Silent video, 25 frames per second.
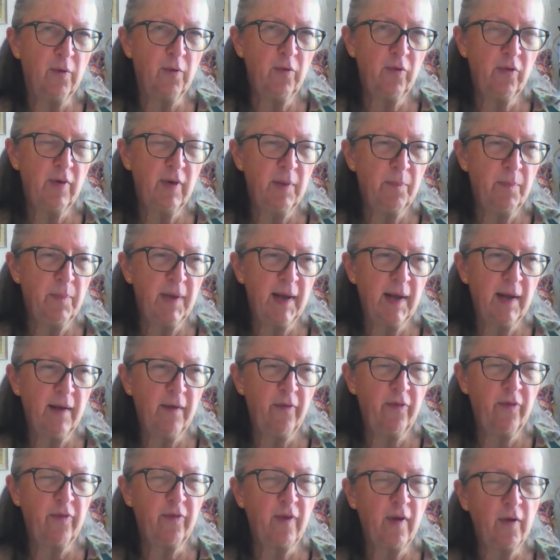being
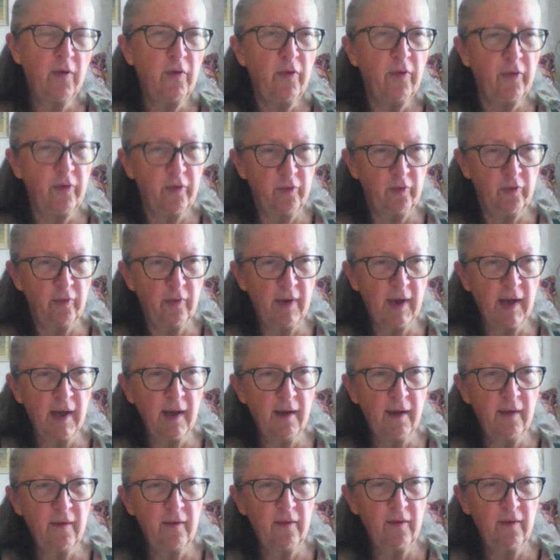so strict